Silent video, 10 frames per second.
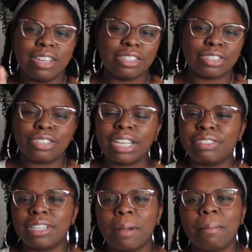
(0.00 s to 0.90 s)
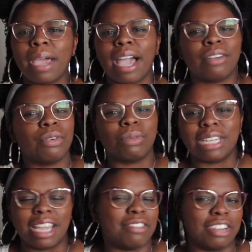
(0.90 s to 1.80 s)
so you'll have to come back for
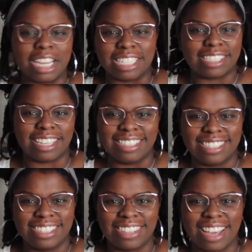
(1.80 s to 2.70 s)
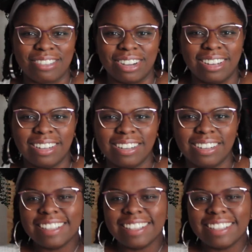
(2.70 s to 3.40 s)
whenever I decide to do that one.